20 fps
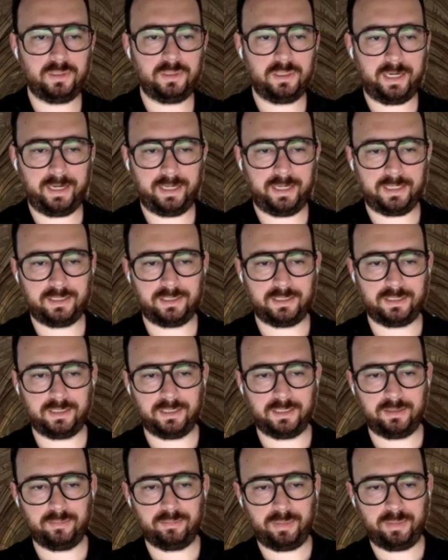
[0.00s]
X
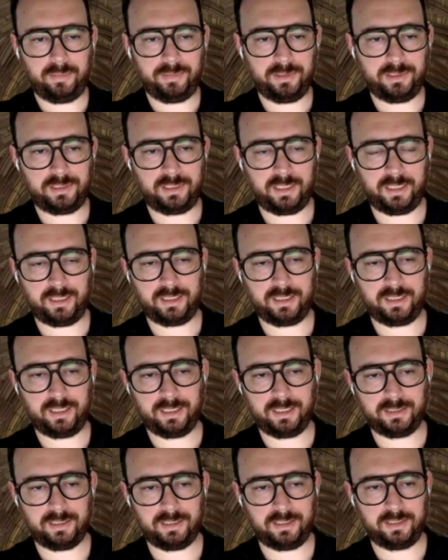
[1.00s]
by mistake,
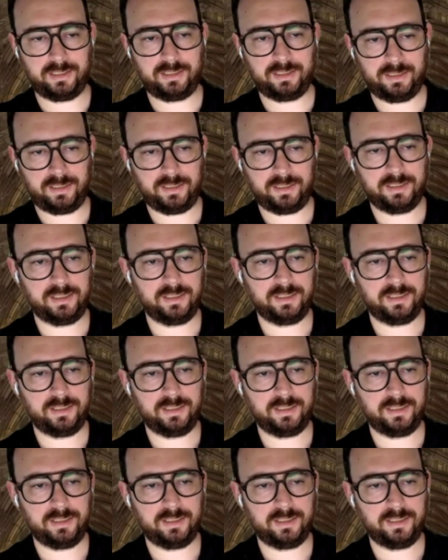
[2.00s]
accidentally,